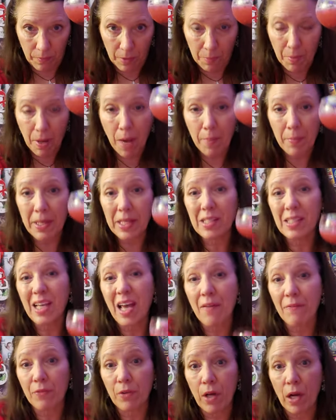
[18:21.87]
Bombay
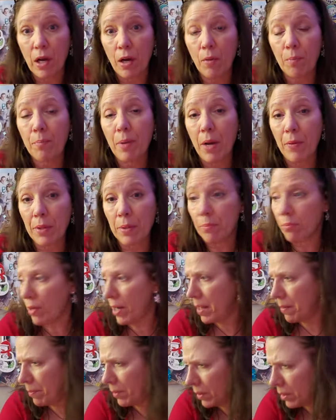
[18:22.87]
Sapphire Berry
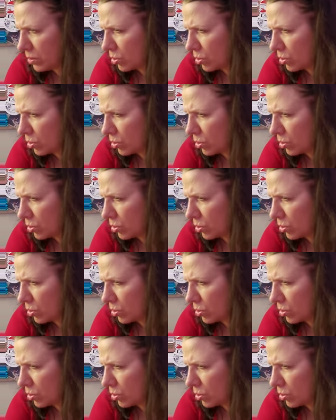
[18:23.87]
Bramble.